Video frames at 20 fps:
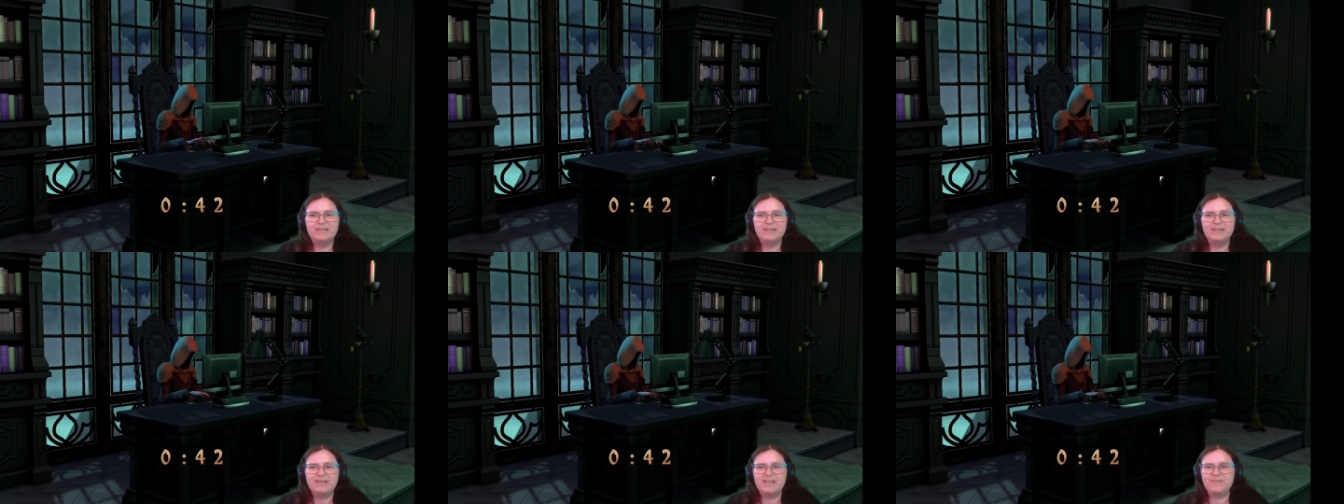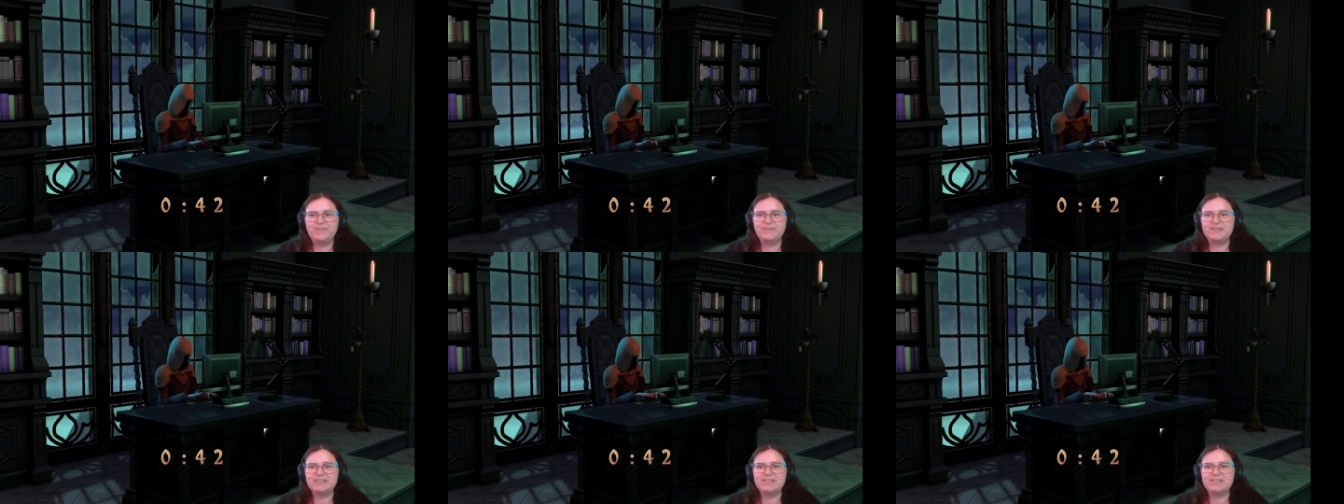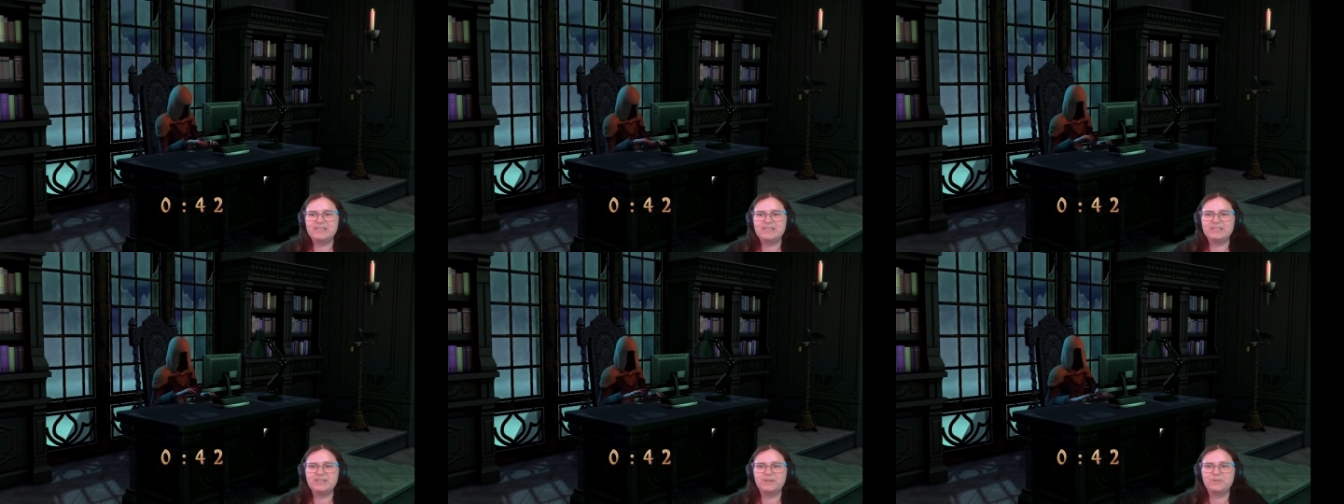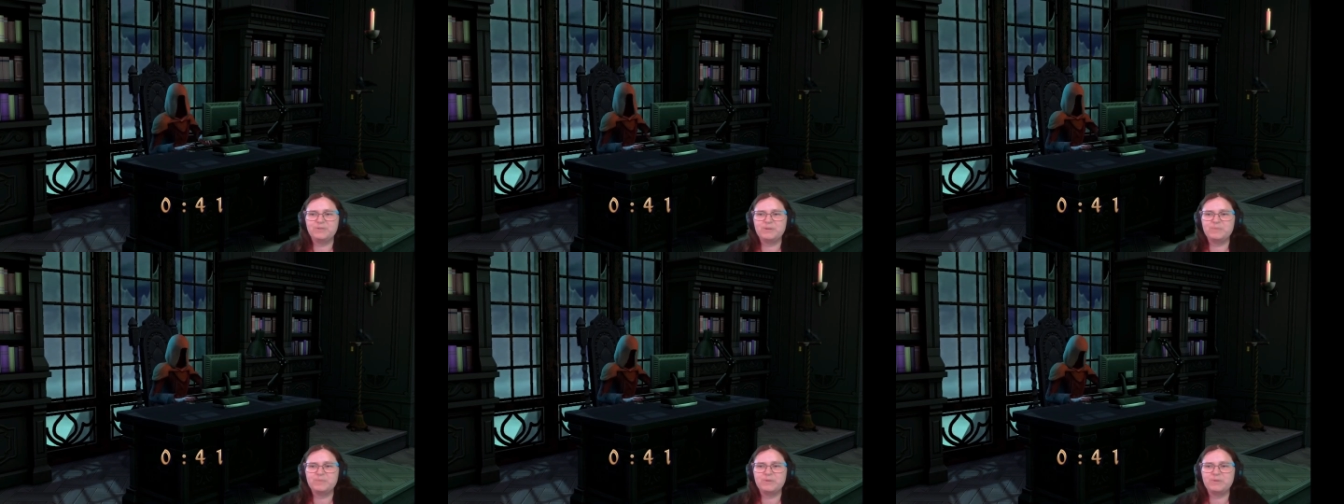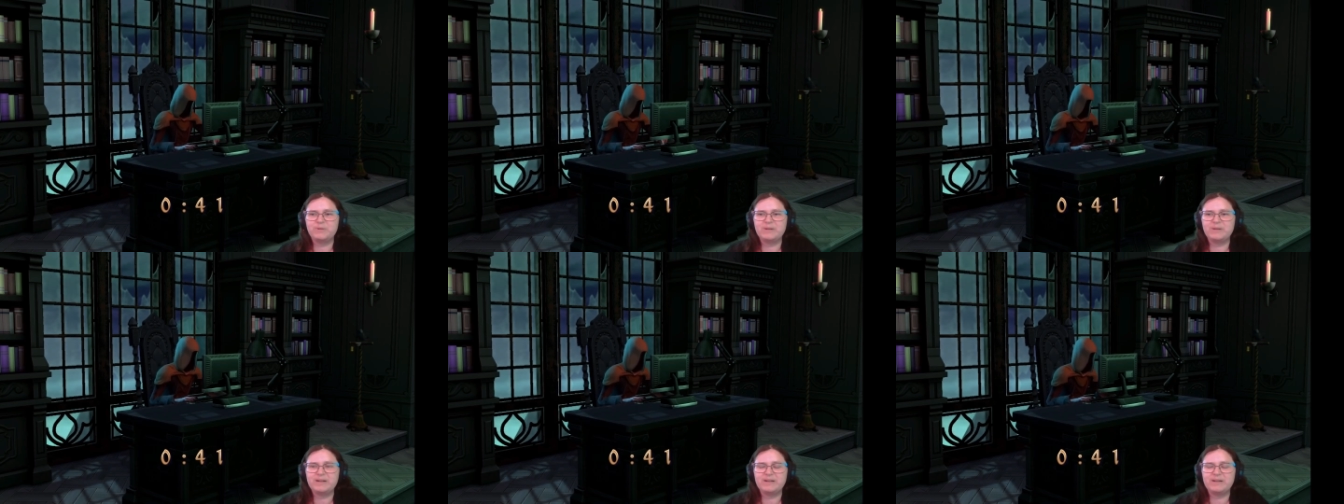if this is a grim
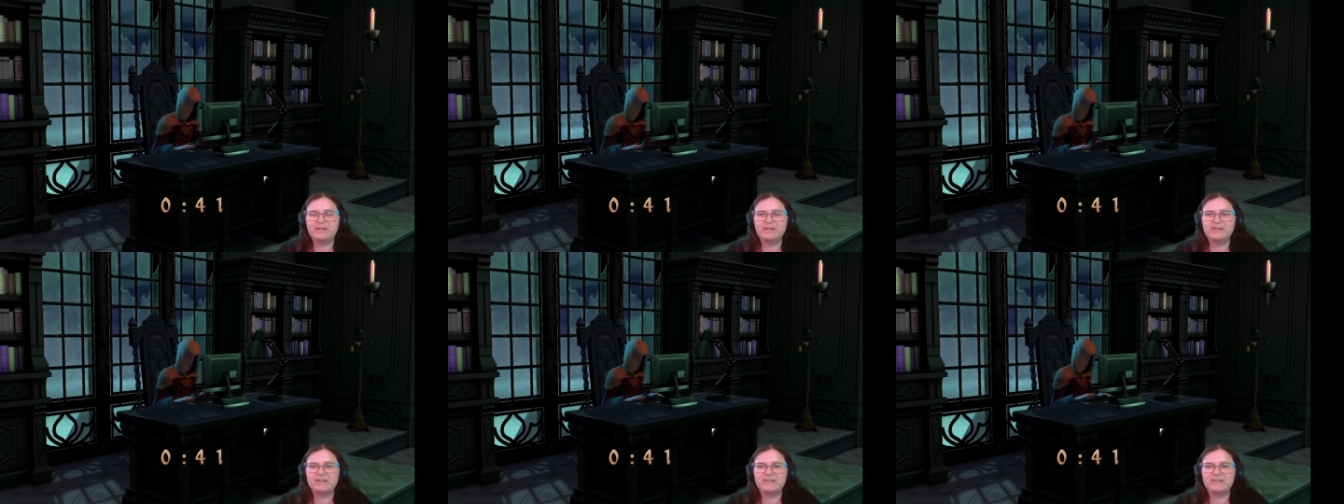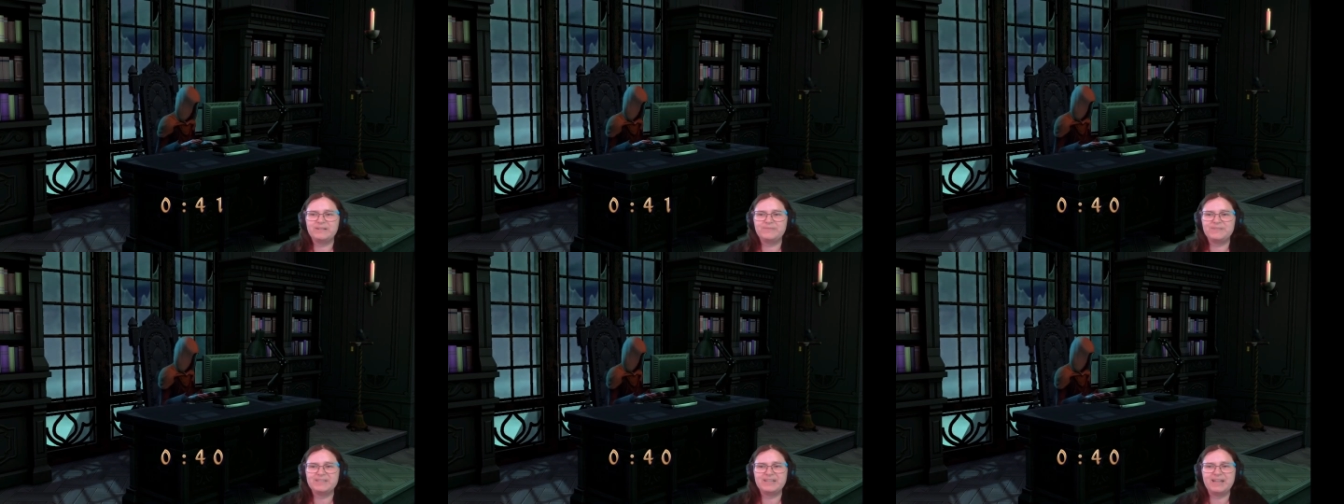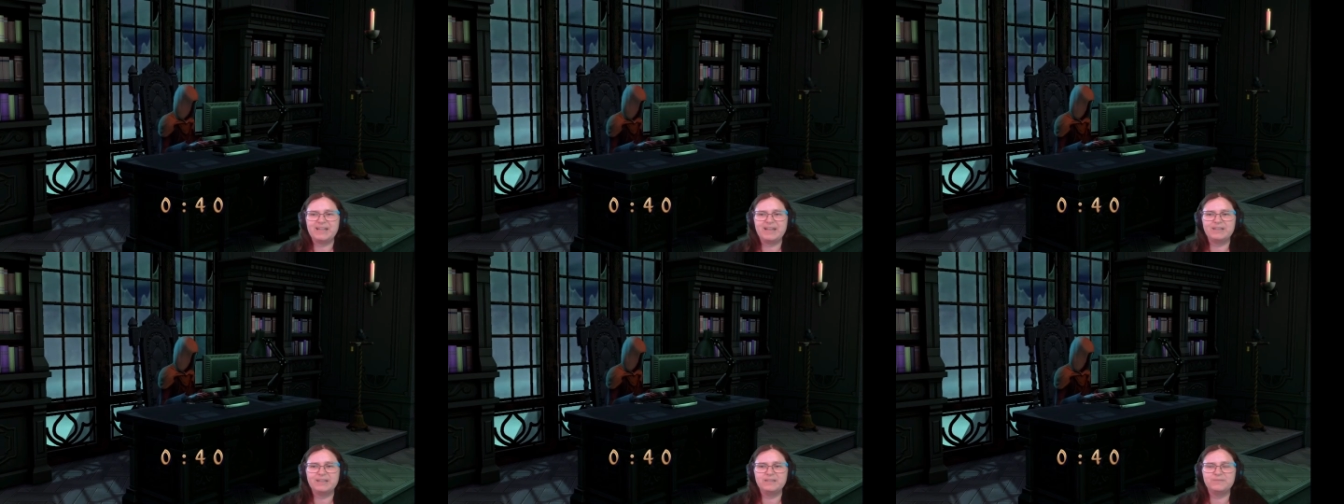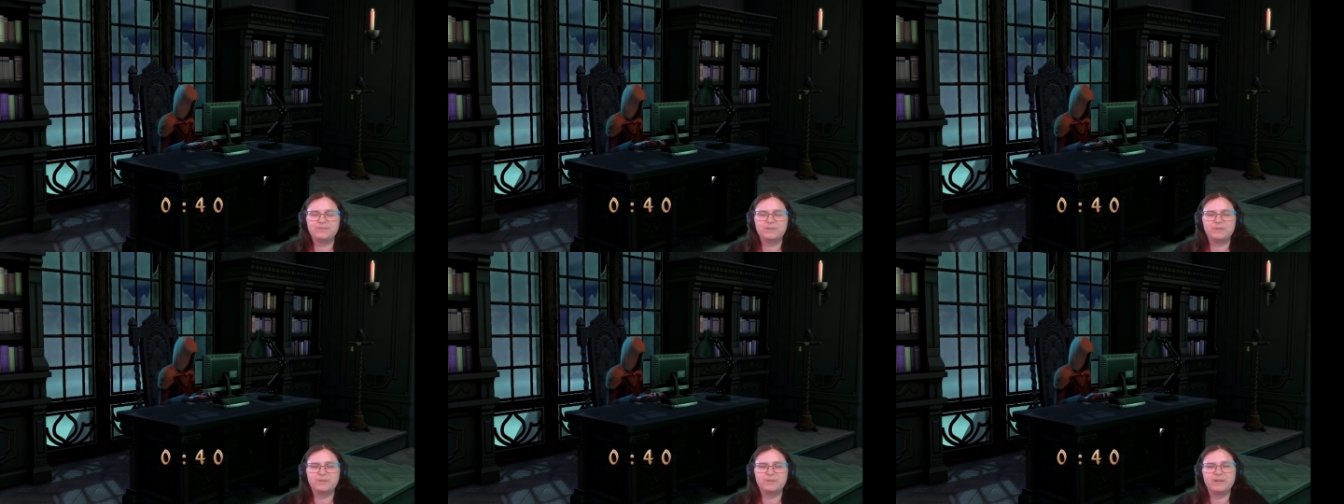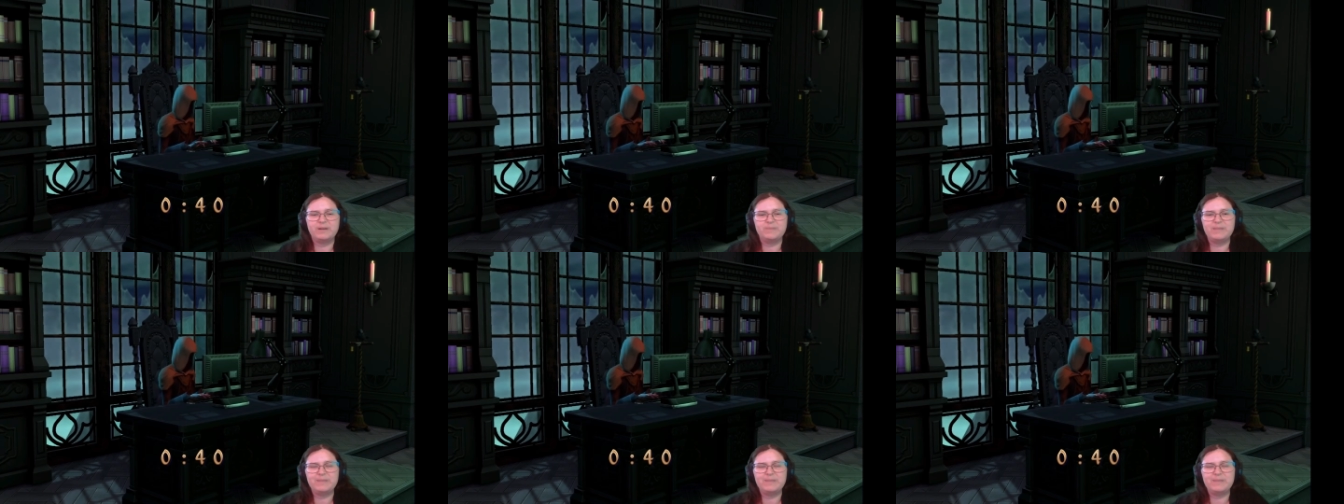career, if it's an active career,